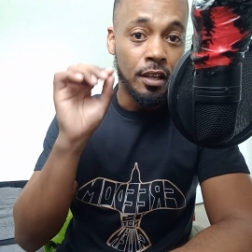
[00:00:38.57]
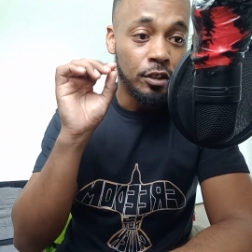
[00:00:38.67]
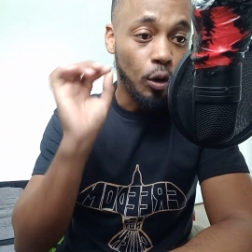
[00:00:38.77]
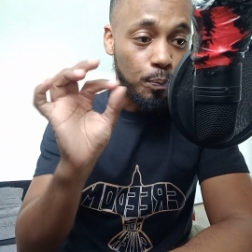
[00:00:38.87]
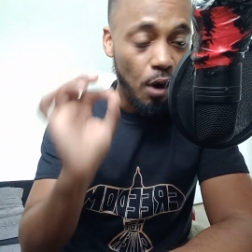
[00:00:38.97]

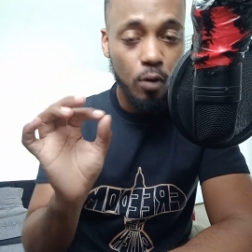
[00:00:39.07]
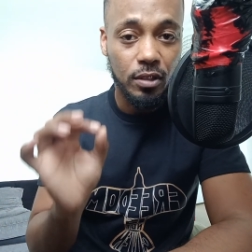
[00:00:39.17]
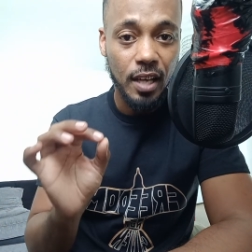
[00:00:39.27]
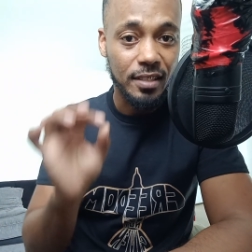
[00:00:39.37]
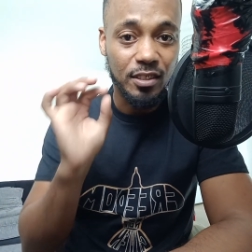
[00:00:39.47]
The
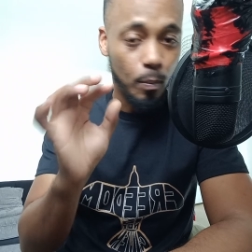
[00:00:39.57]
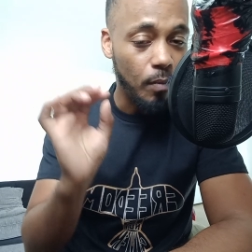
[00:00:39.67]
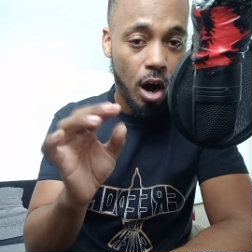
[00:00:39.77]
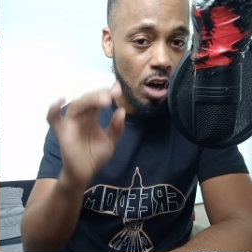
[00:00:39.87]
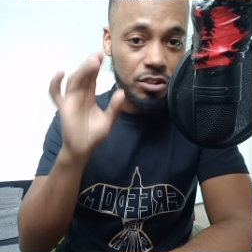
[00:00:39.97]
protest, the
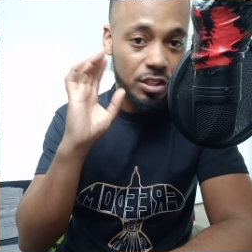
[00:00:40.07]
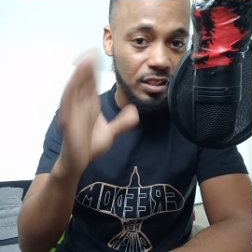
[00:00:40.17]
march, the